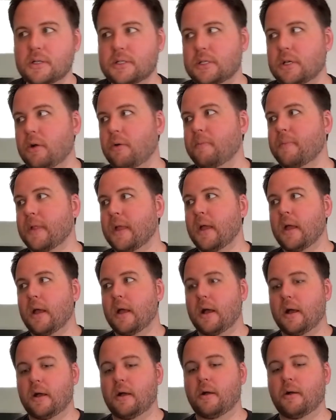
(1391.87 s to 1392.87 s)
So,
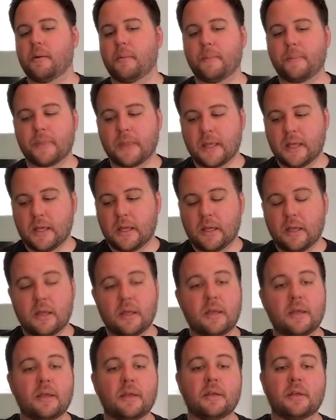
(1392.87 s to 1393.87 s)

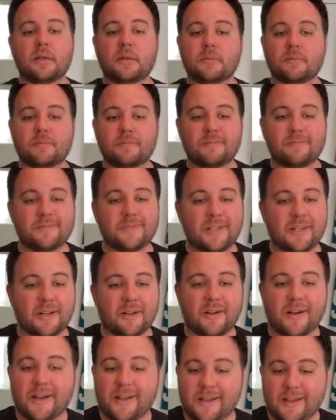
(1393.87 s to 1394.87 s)
you
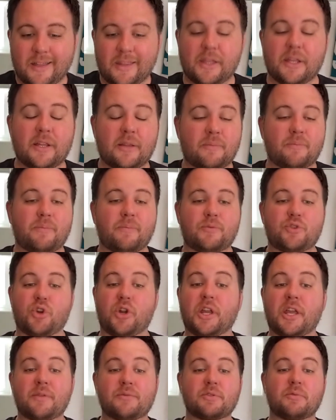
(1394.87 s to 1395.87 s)
know, I think
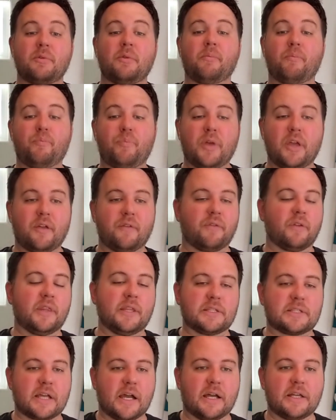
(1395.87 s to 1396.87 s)
training camp's gonna be big for
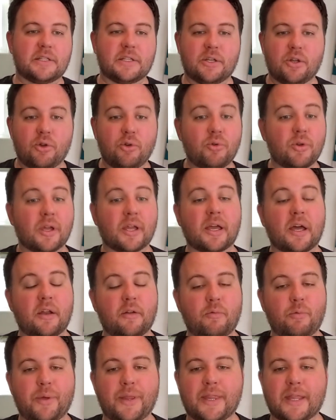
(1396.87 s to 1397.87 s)
these guys and who can kind
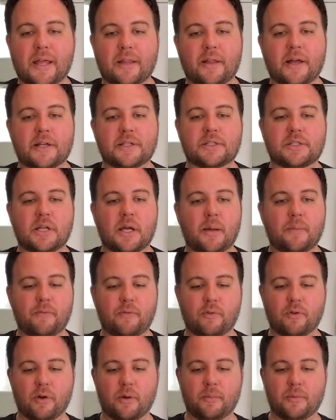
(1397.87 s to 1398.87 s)
of win that last job
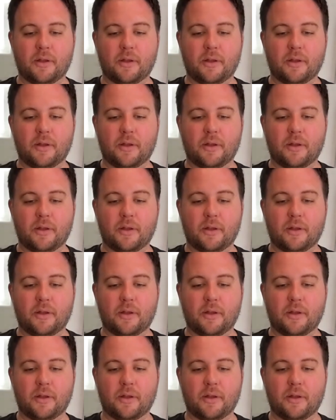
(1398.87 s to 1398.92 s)
for them.